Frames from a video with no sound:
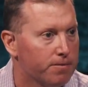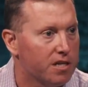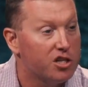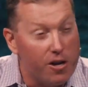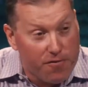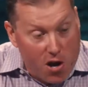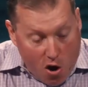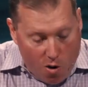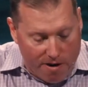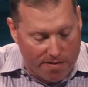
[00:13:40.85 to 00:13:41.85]
You see,
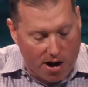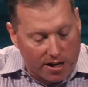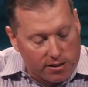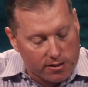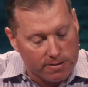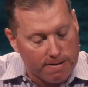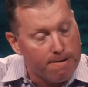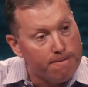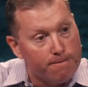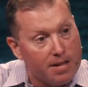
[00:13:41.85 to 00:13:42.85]
few of us
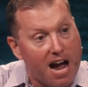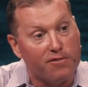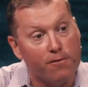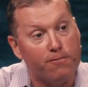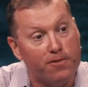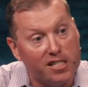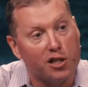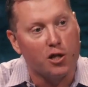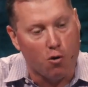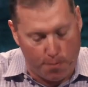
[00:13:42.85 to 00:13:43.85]
have the
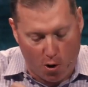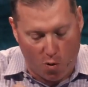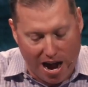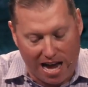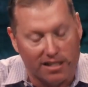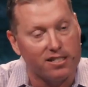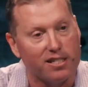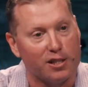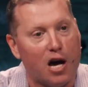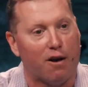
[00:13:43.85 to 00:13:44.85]
physical
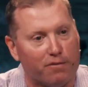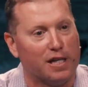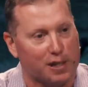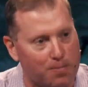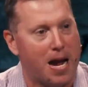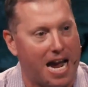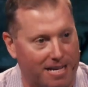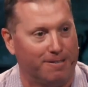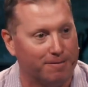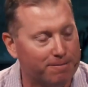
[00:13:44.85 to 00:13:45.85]
paralysis of this
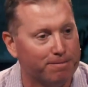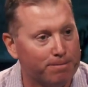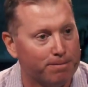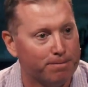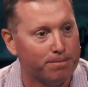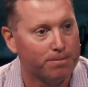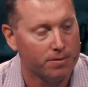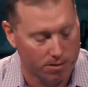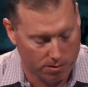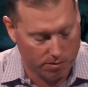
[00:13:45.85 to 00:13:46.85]
man,
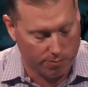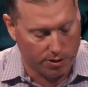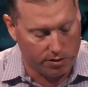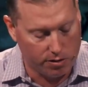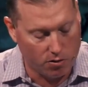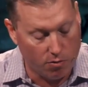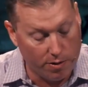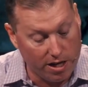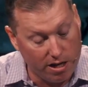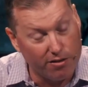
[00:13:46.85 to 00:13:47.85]
but so
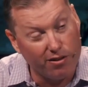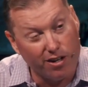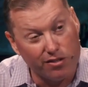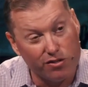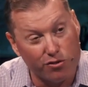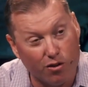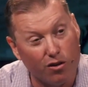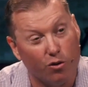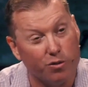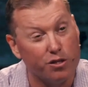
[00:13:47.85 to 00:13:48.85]
many of us
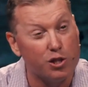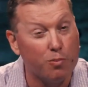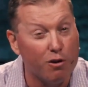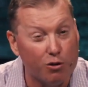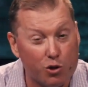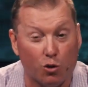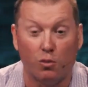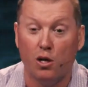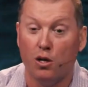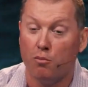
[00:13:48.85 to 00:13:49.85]
struggle with the
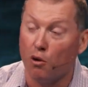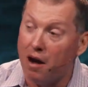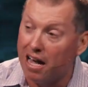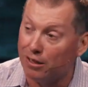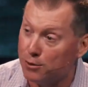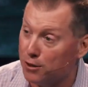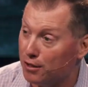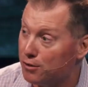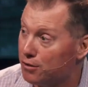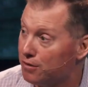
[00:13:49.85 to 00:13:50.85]
spiritual
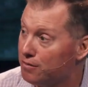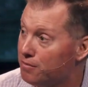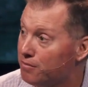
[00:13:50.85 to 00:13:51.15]
paralysis.